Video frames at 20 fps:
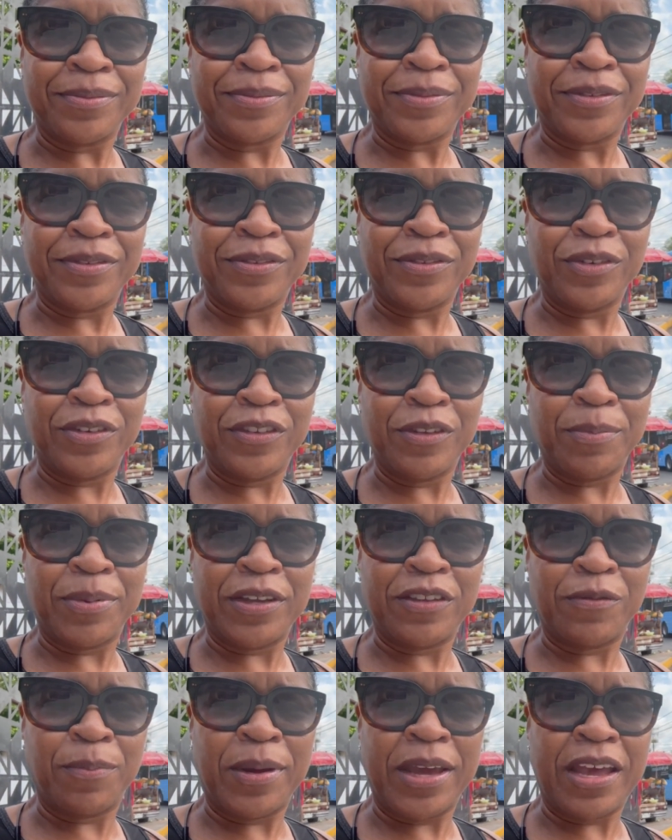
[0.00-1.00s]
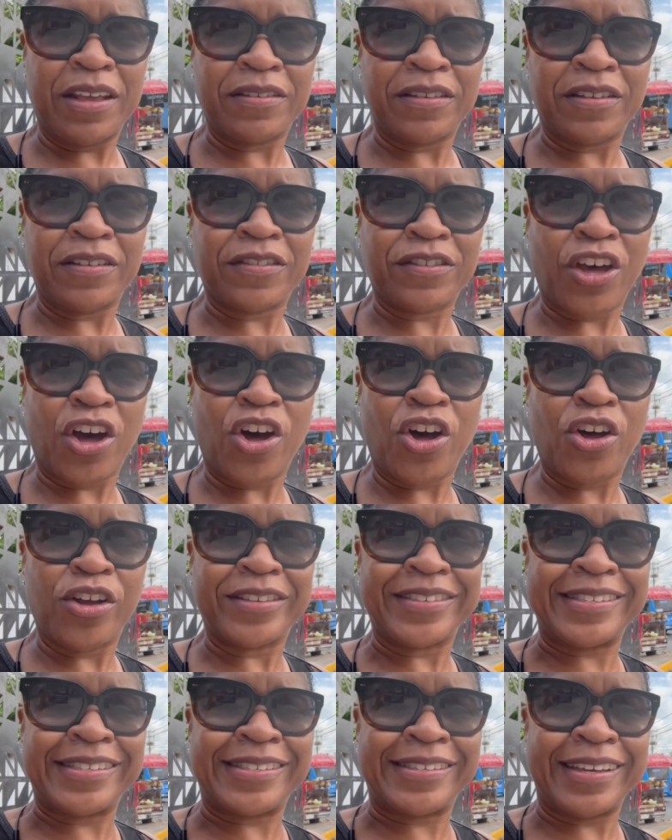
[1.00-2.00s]
as soon as the bus passes, it's called
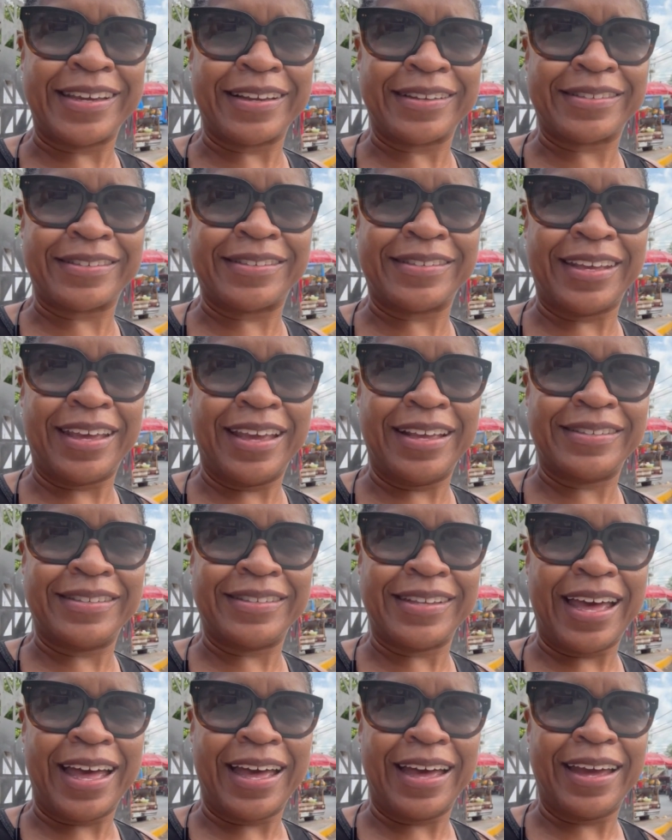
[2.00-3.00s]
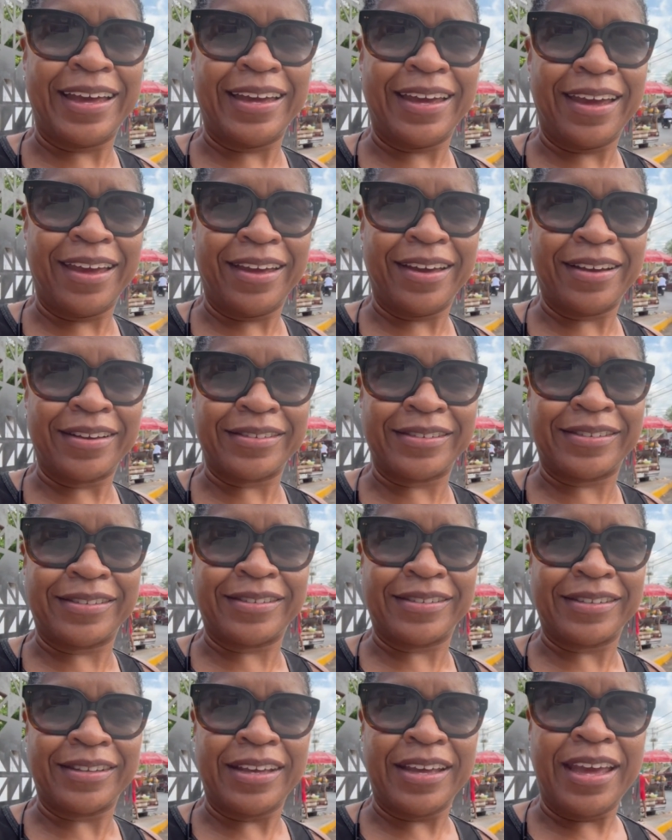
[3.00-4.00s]
Six, S-I-X.
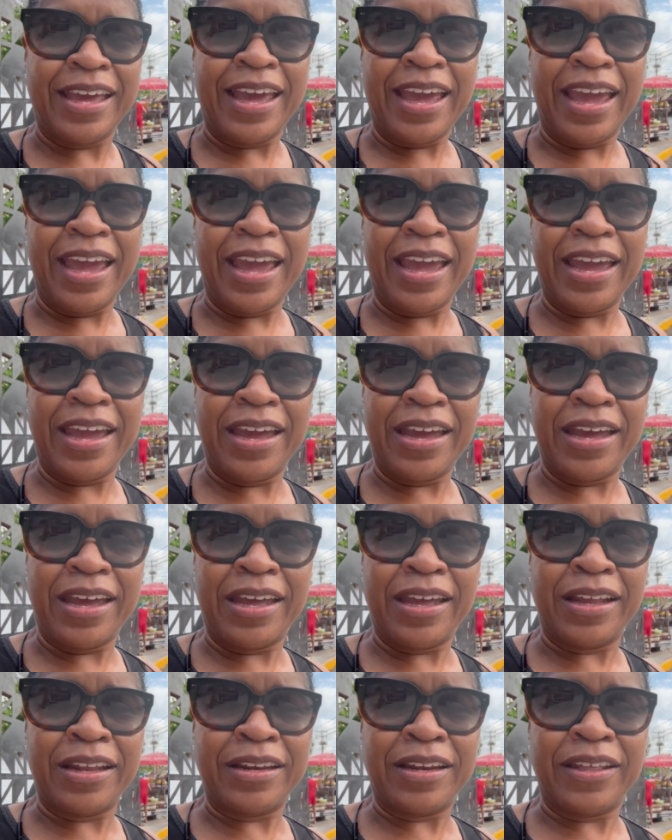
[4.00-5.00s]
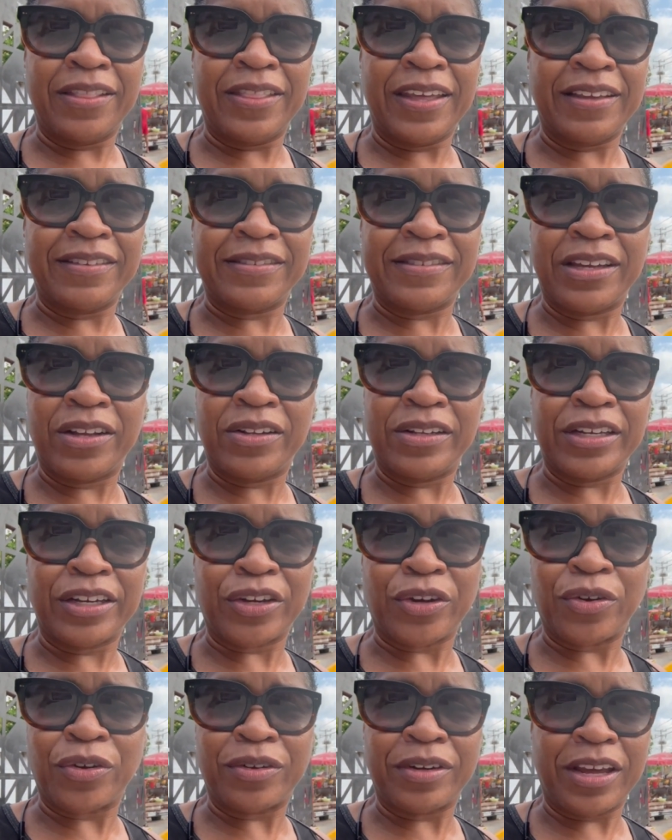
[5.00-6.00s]
And they sell
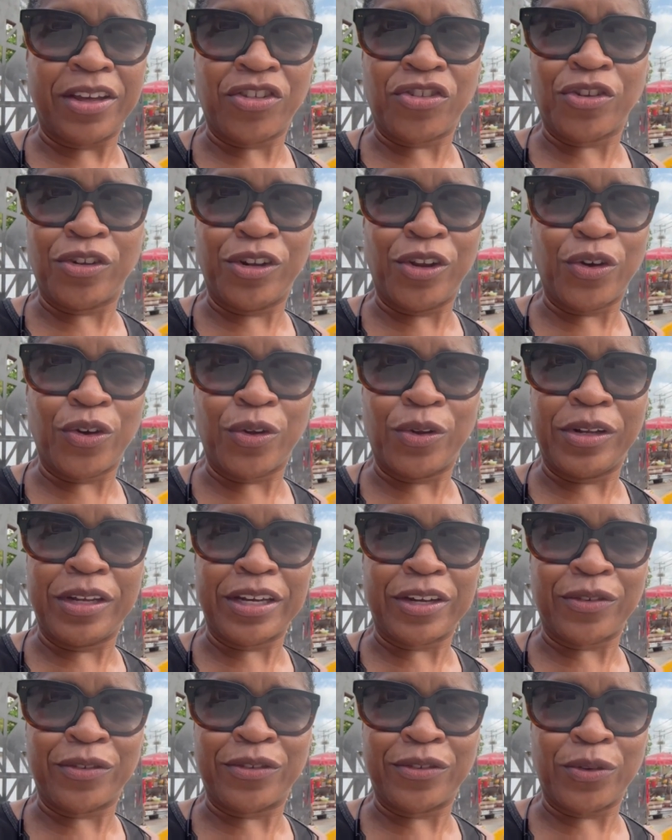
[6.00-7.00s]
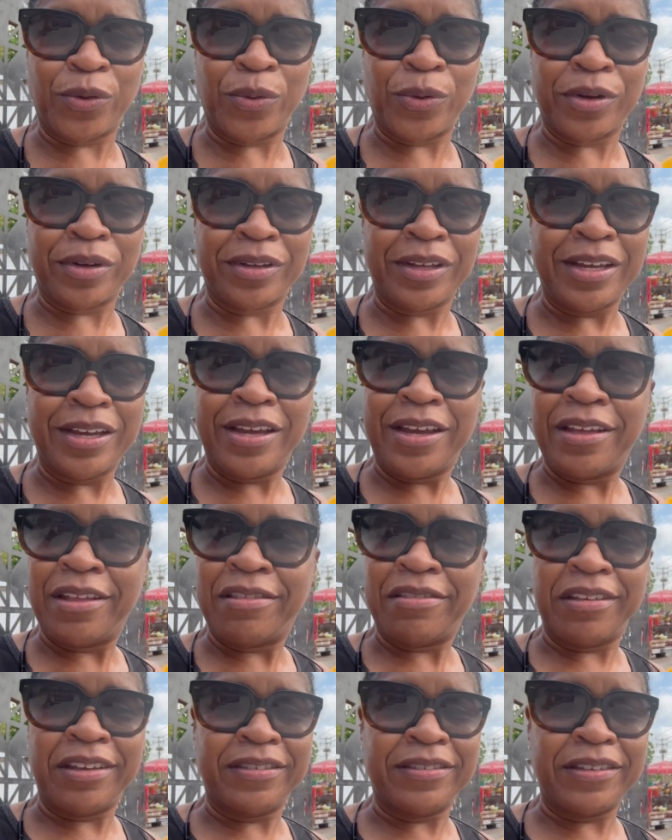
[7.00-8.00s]
liquor. That's your local liquor store.
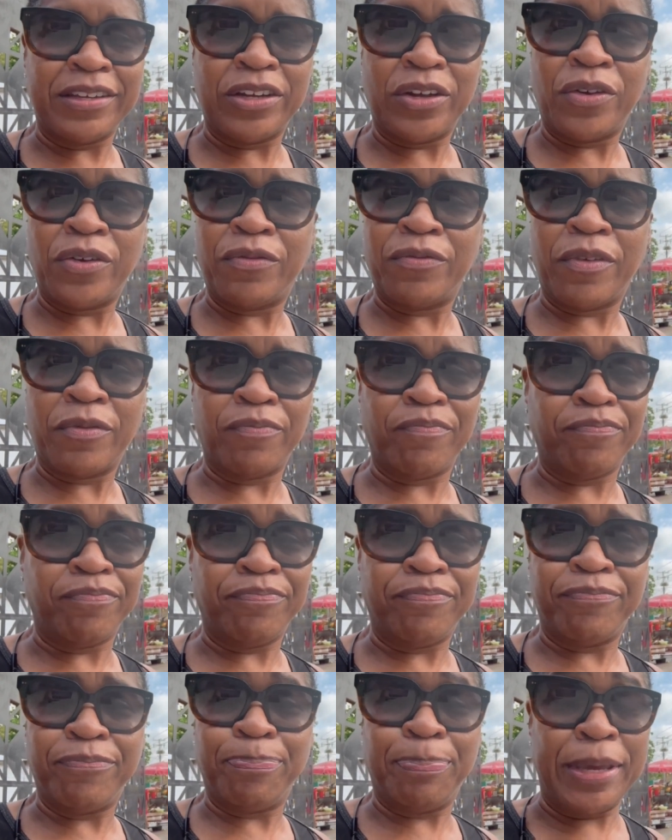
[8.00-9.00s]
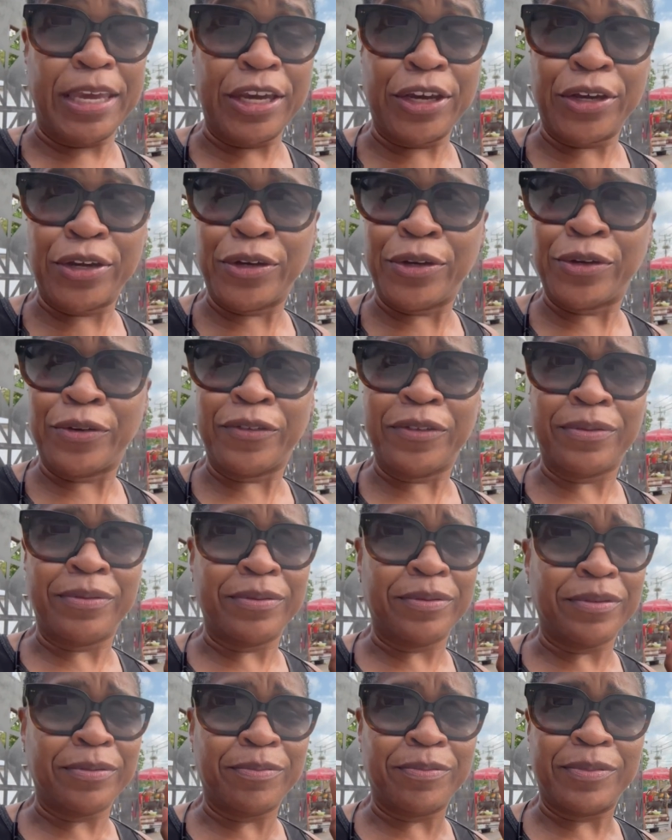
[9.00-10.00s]
They sell beers,
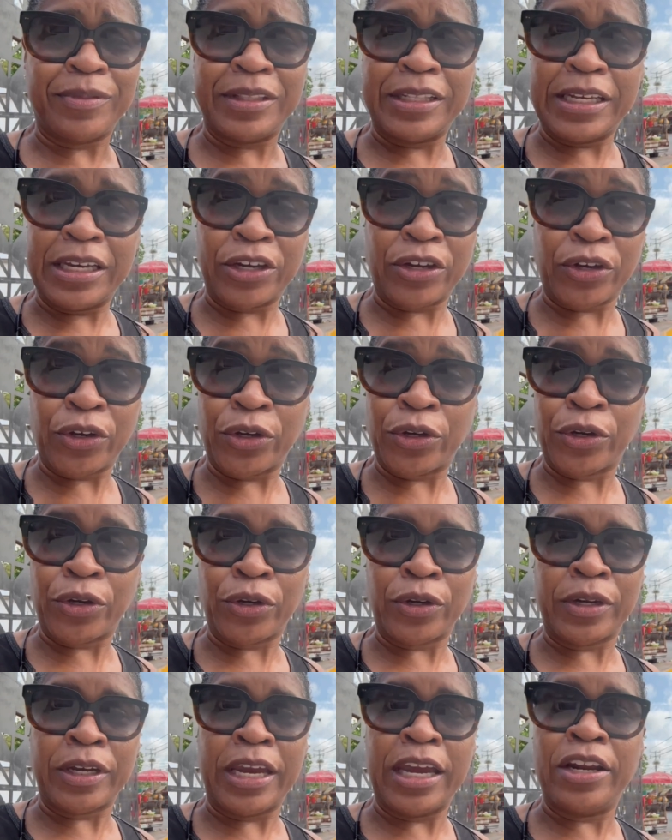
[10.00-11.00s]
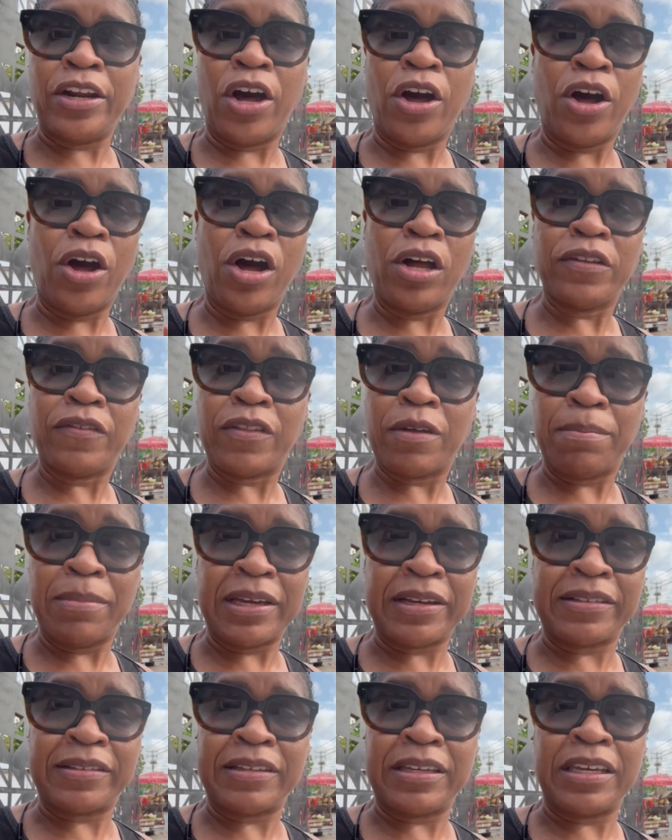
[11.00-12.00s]
liquor, and all of the
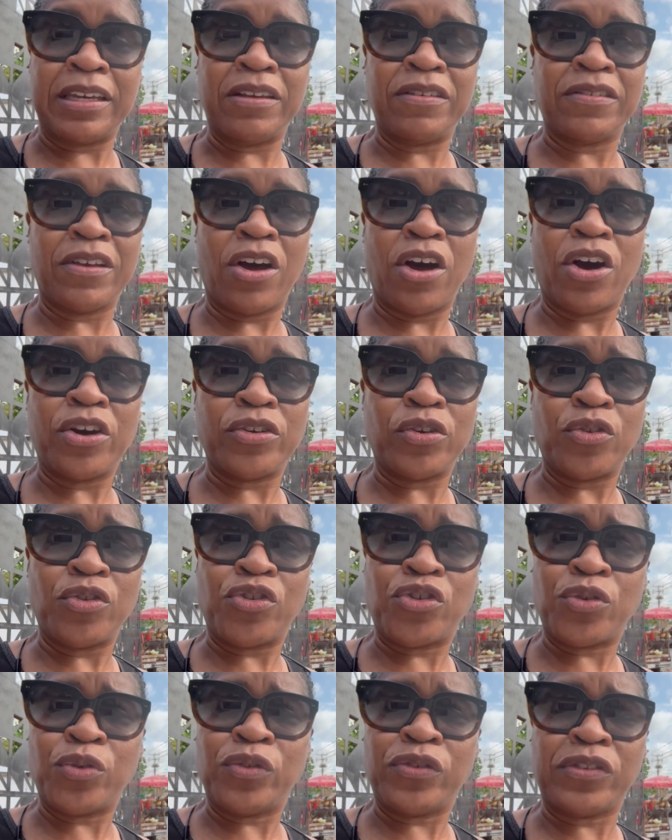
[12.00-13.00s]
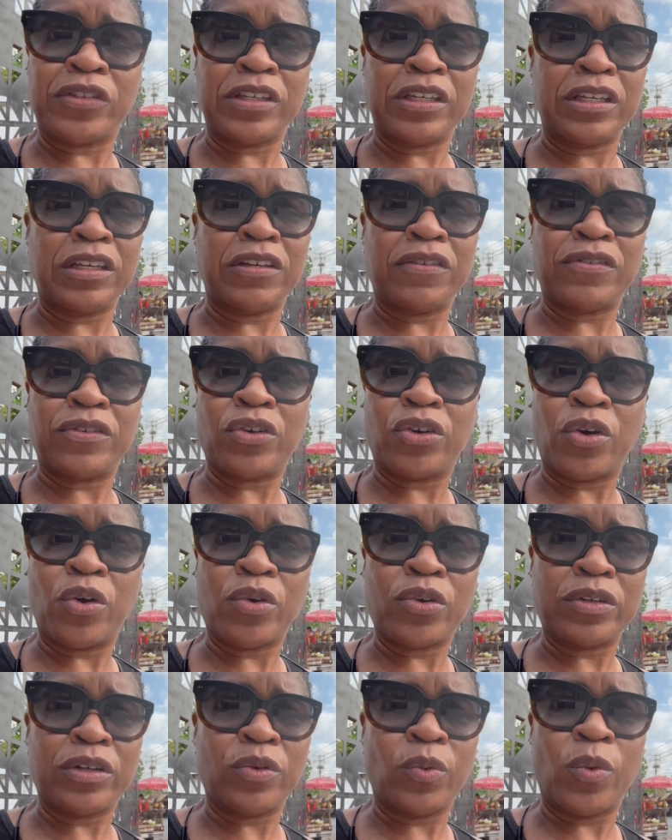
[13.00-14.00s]
mix-ins, all your juices, your
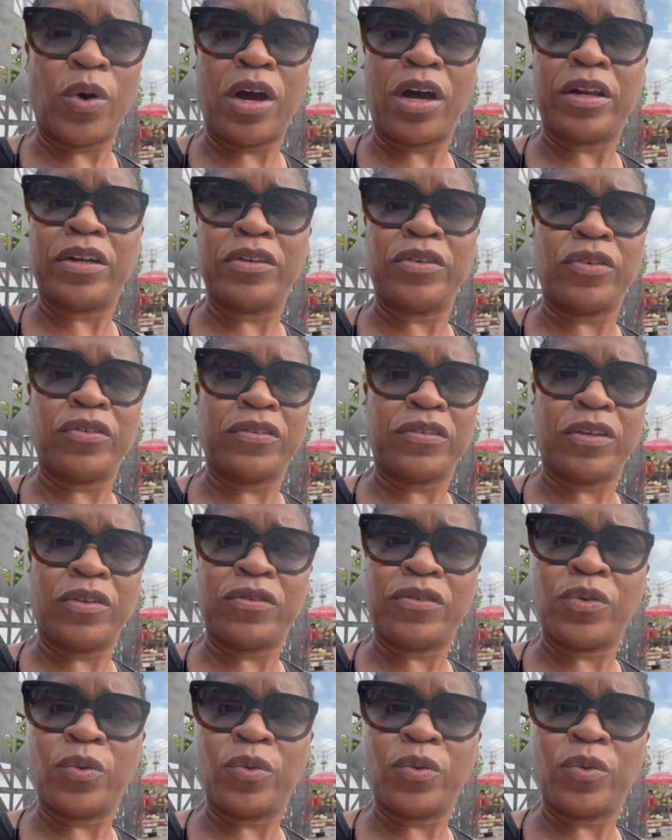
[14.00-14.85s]
coconut water, your seltzer